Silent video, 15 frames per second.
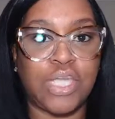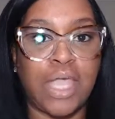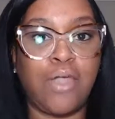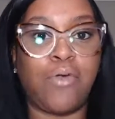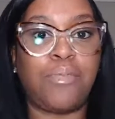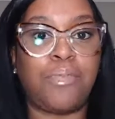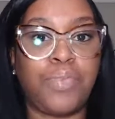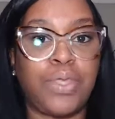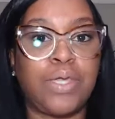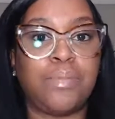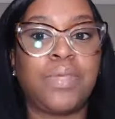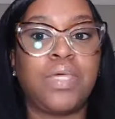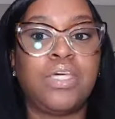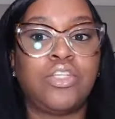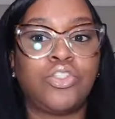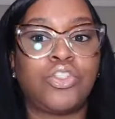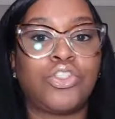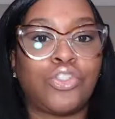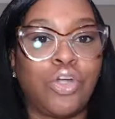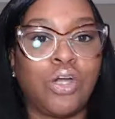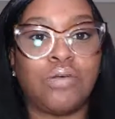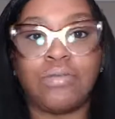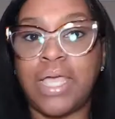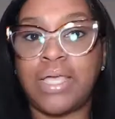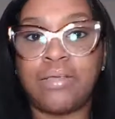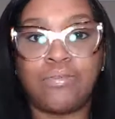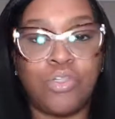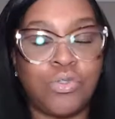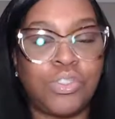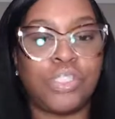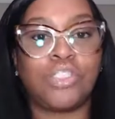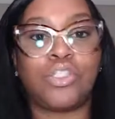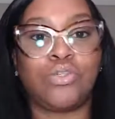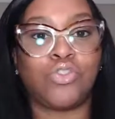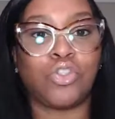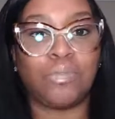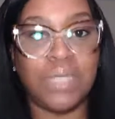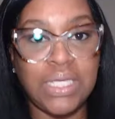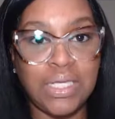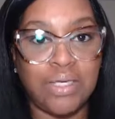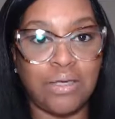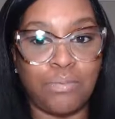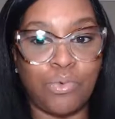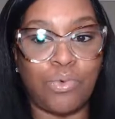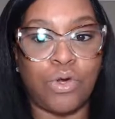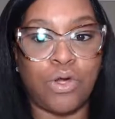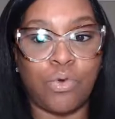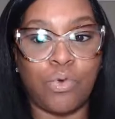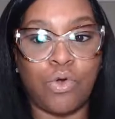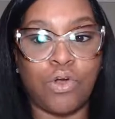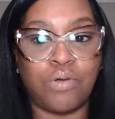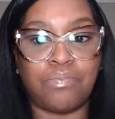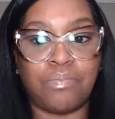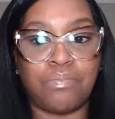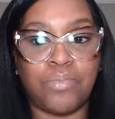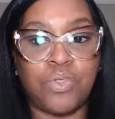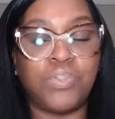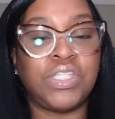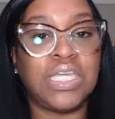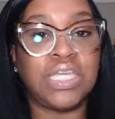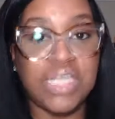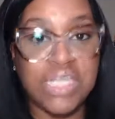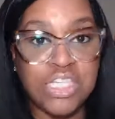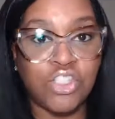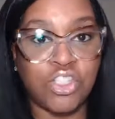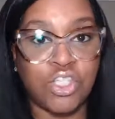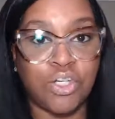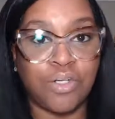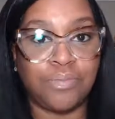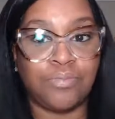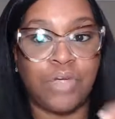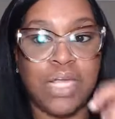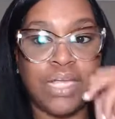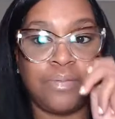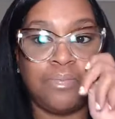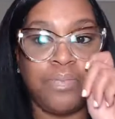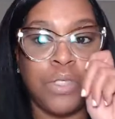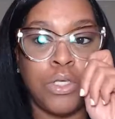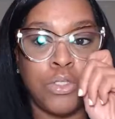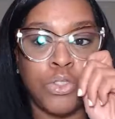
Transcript: to help them to start like using social media more or using it easier, right?